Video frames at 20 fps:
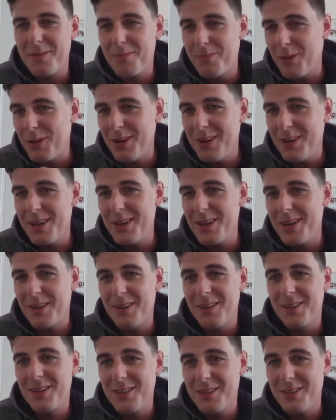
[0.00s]
in
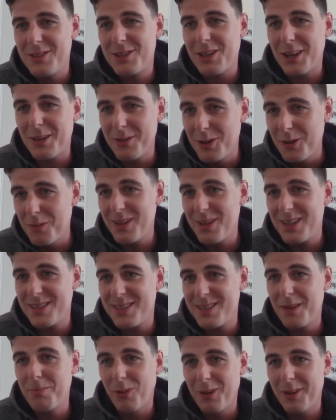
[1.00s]
Czech
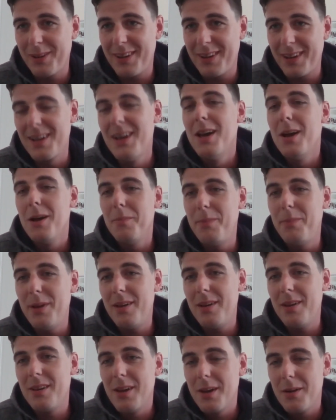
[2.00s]
domestic politics
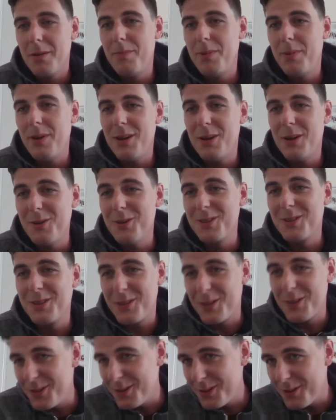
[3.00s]
be good
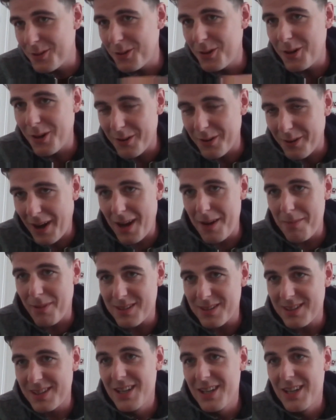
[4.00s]
to your
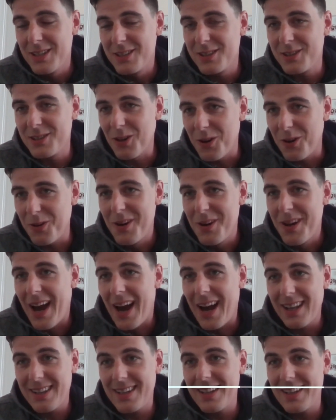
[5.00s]
neighbors. So
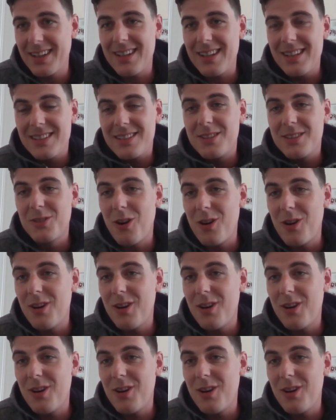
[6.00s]
I think it's